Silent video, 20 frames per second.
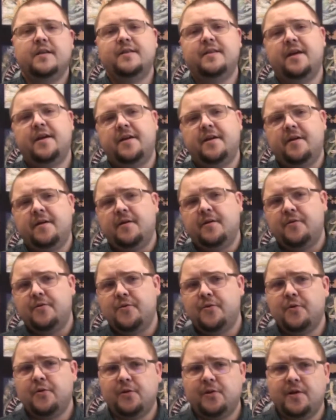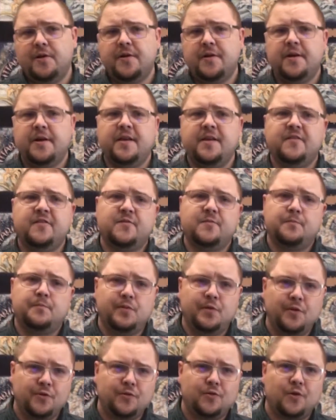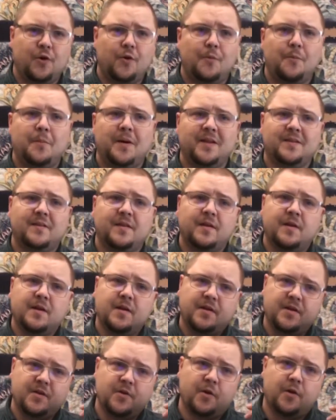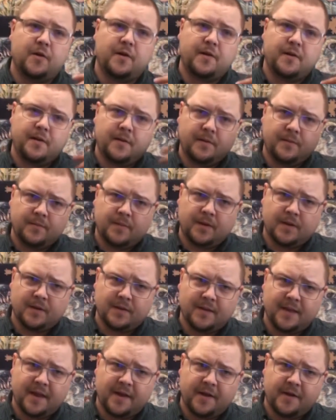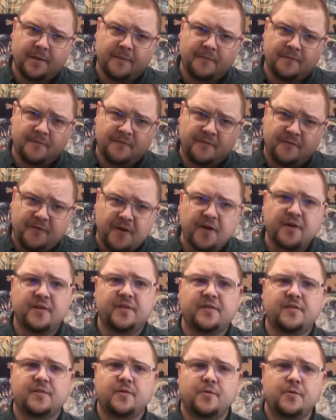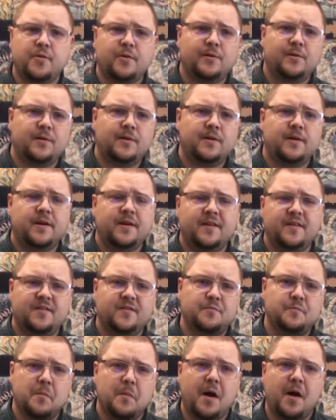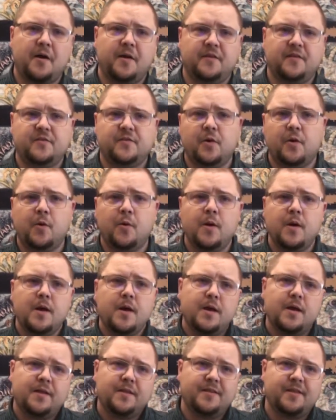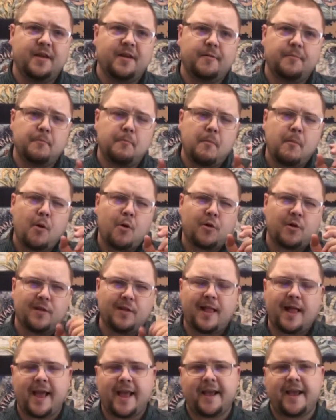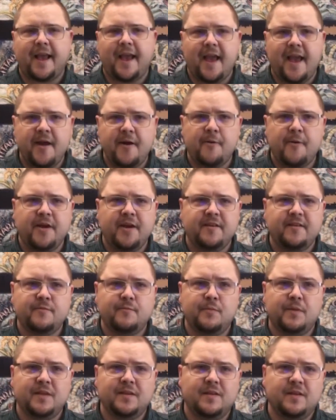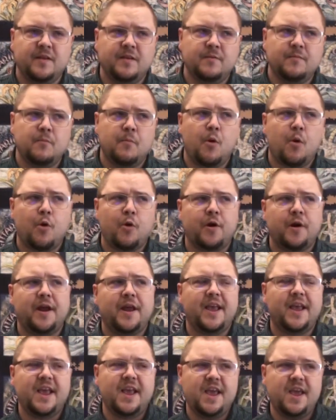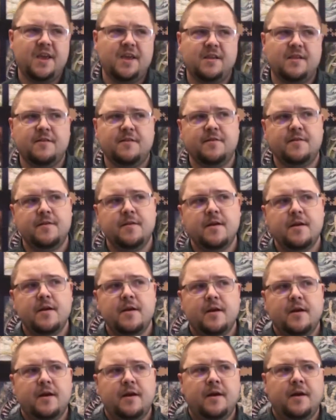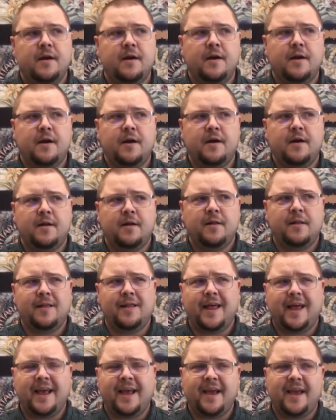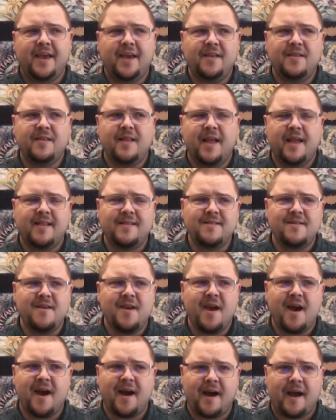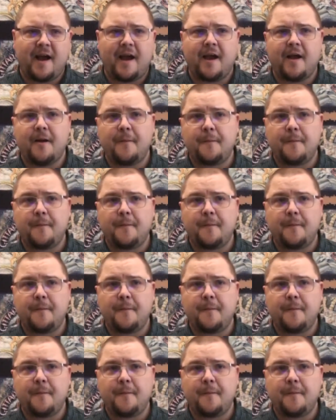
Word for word: Their ruler is Pluto, but your uh, their first ruler is Mars, so they're more like Aries, but in more in, uh, like in and yang,